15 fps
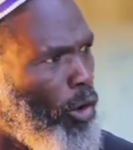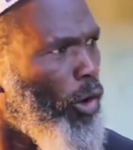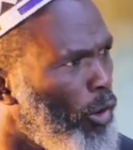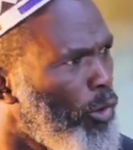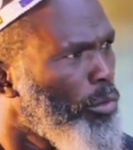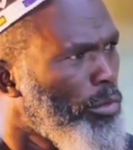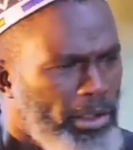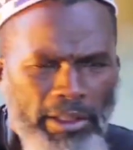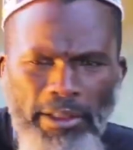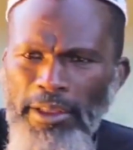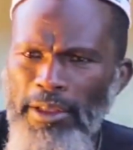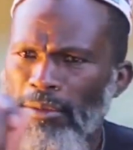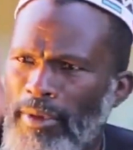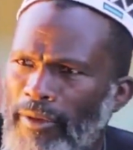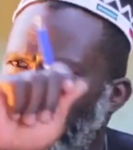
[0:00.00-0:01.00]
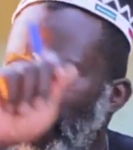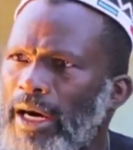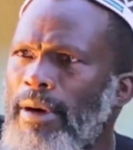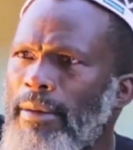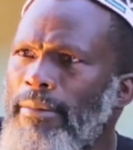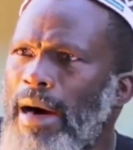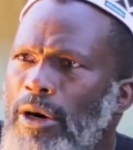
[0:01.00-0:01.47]
go home,
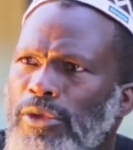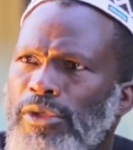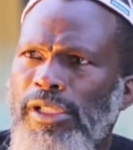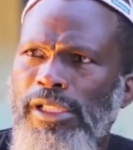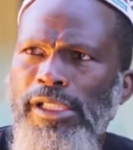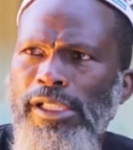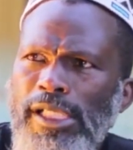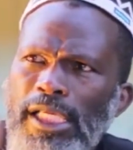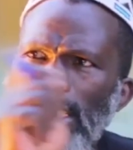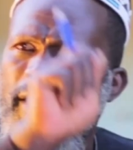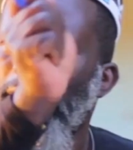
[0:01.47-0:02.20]
fuck my mouse,